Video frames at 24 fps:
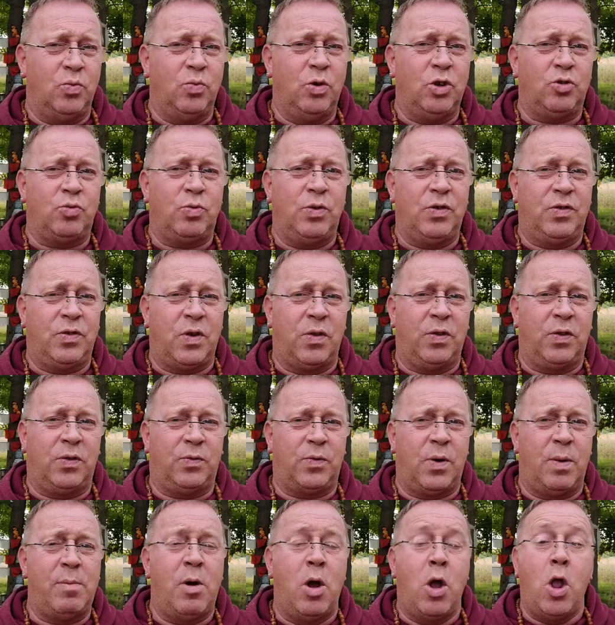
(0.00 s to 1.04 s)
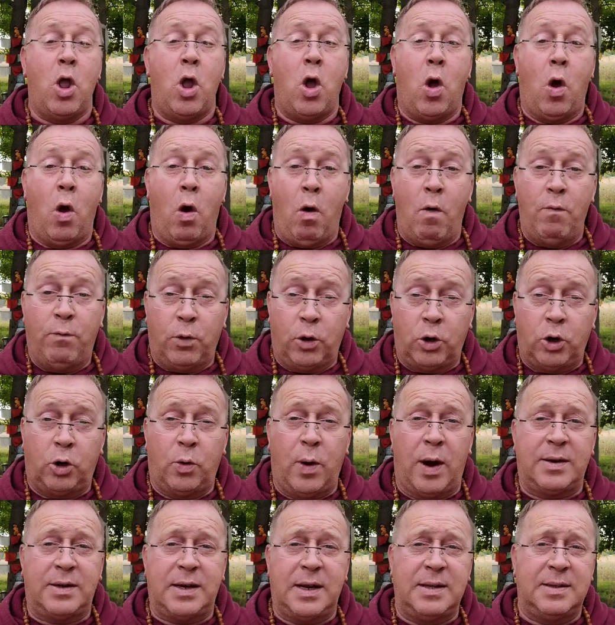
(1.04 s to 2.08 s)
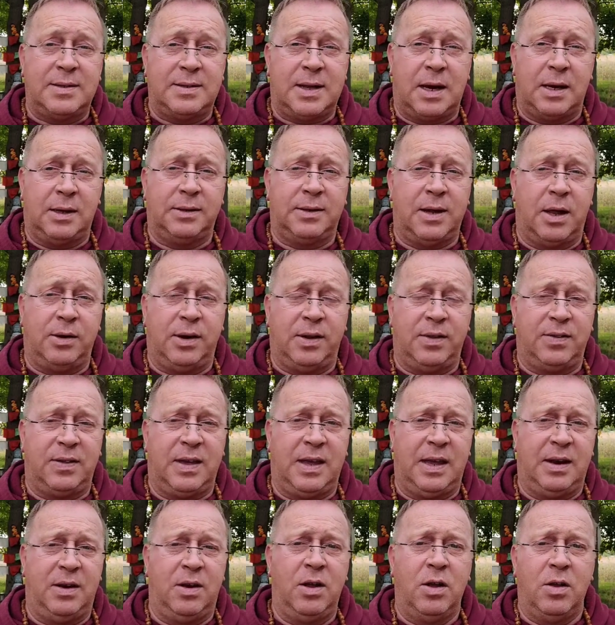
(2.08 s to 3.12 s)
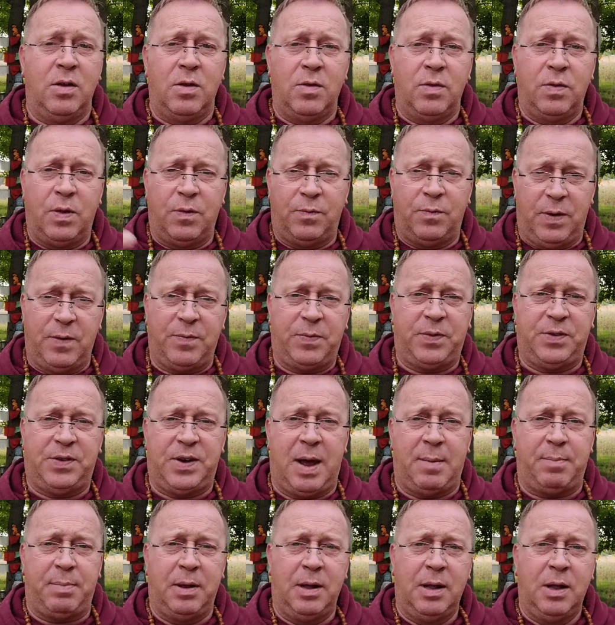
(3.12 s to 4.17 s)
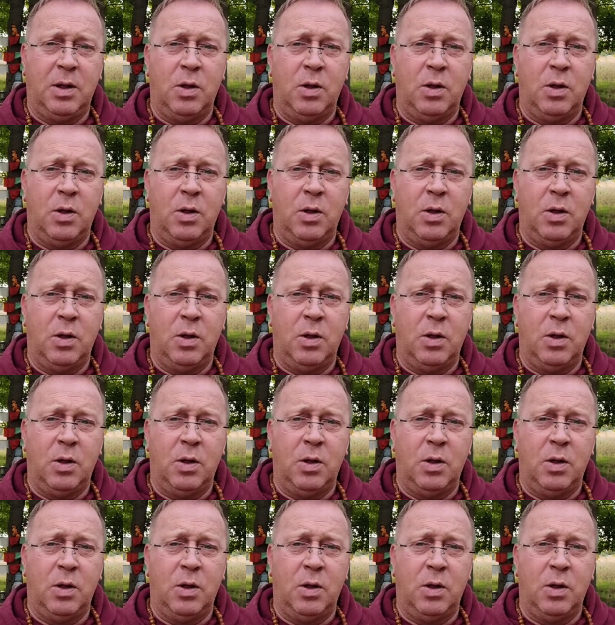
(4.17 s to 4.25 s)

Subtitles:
which results from overcorrecting subtle dullness in the 5th step.